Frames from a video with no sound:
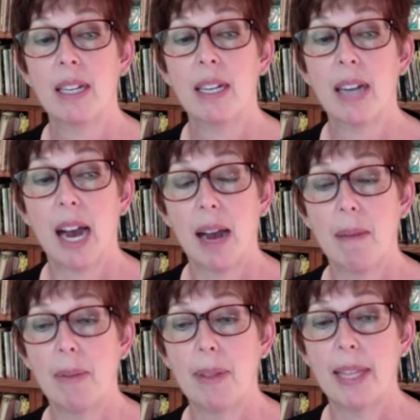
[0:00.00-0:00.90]

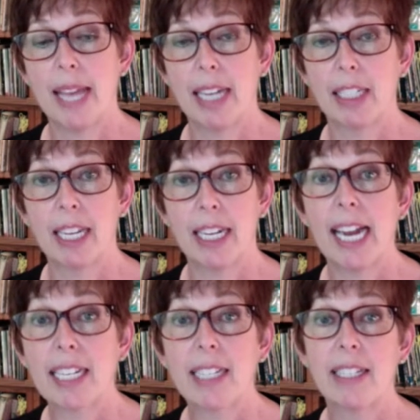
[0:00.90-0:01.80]
that
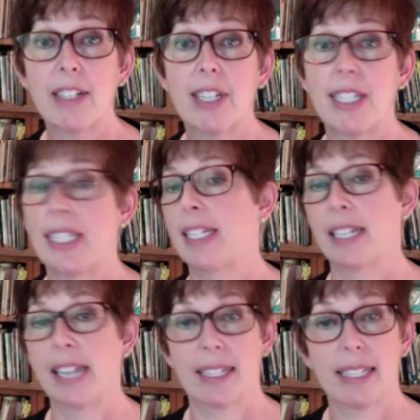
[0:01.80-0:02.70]
connected literacy
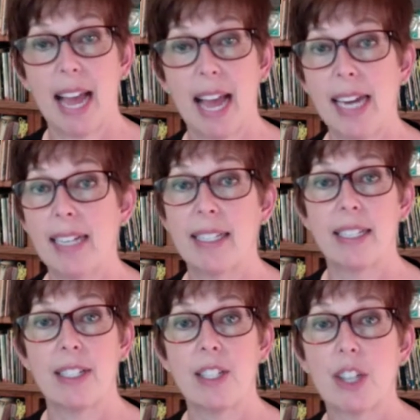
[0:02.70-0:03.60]
to like science
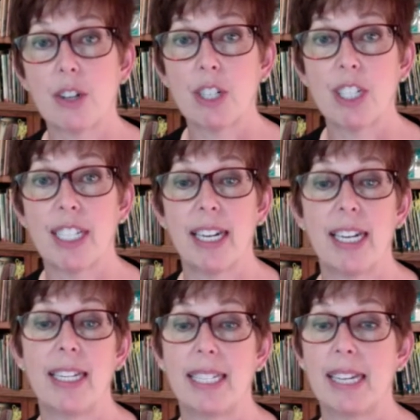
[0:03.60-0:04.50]
and social
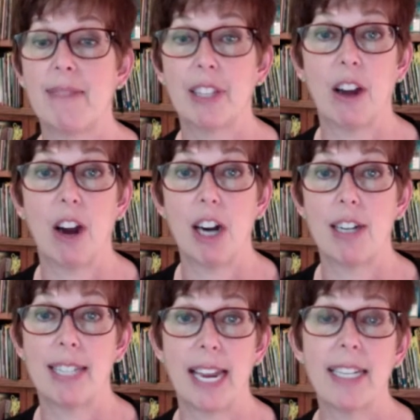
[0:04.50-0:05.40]
studies, even the
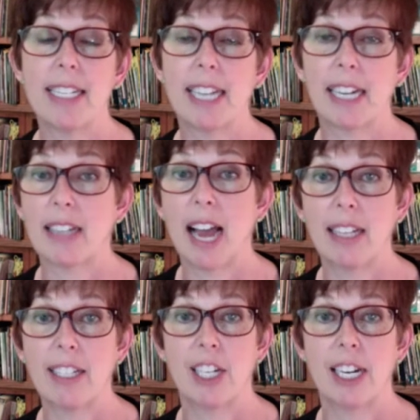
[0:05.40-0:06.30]
arts and
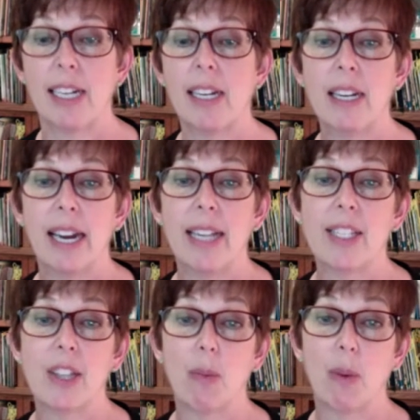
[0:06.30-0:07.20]
technology. And
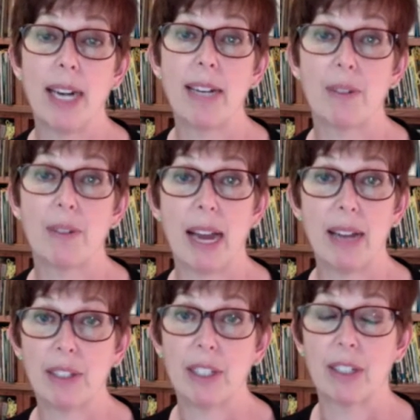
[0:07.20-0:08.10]
so running
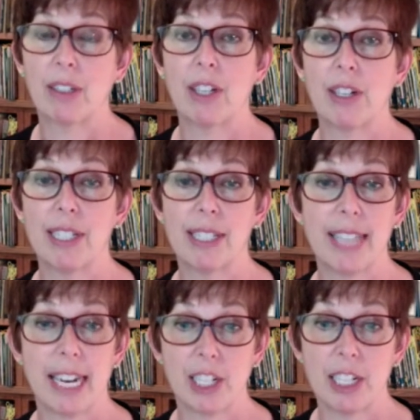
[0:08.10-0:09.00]
throughout the concurrent
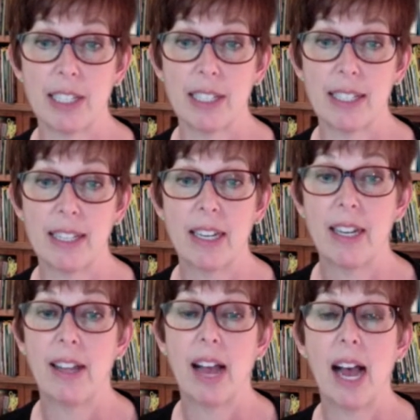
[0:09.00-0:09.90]
sessions,
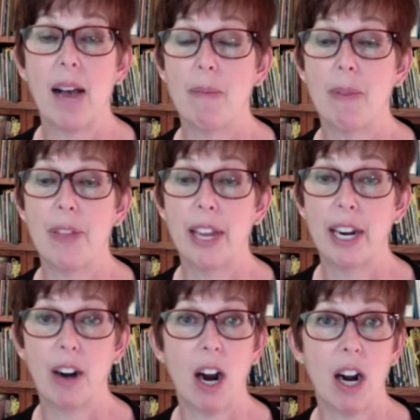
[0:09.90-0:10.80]

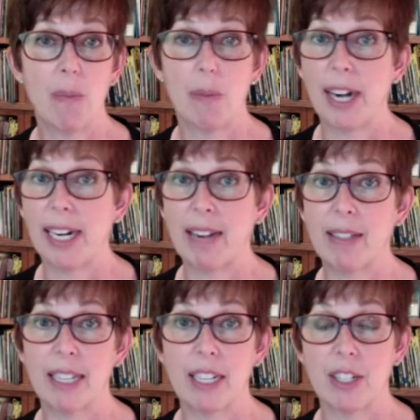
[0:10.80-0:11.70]
there are breakout
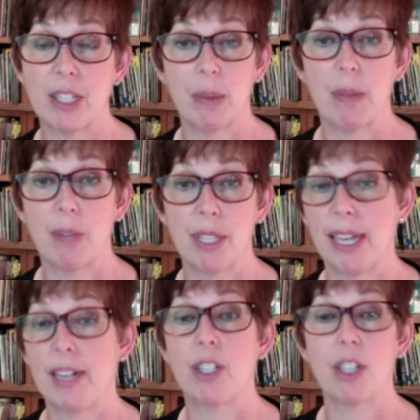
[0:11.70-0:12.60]
sessions with
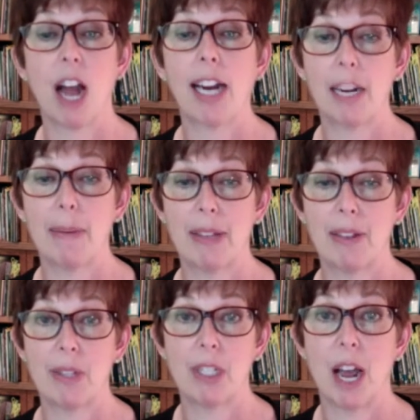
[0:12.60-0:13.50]
presenters talking about
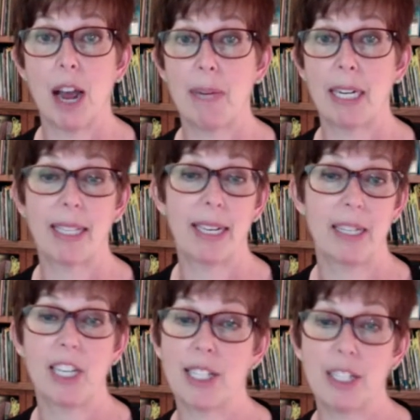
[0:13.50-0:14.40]
those topics in
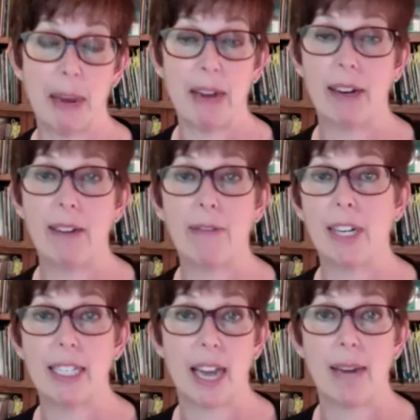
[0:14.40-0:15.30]
just about
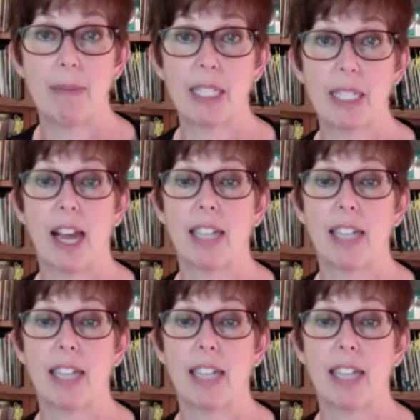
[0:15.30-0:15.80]
every time slot.